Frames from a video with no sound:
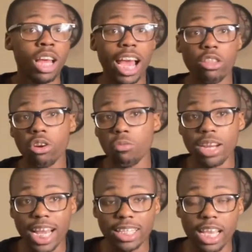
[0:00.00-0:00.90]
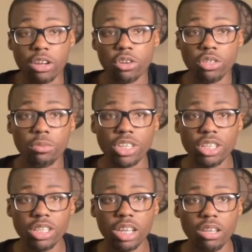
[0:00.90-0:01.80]
either a one night stand or someone
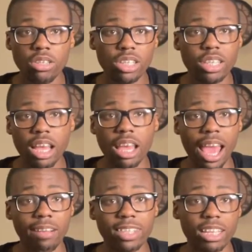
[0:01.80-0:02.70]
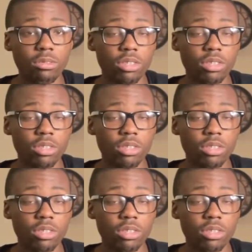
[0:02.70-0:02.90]
just looking just to have sex with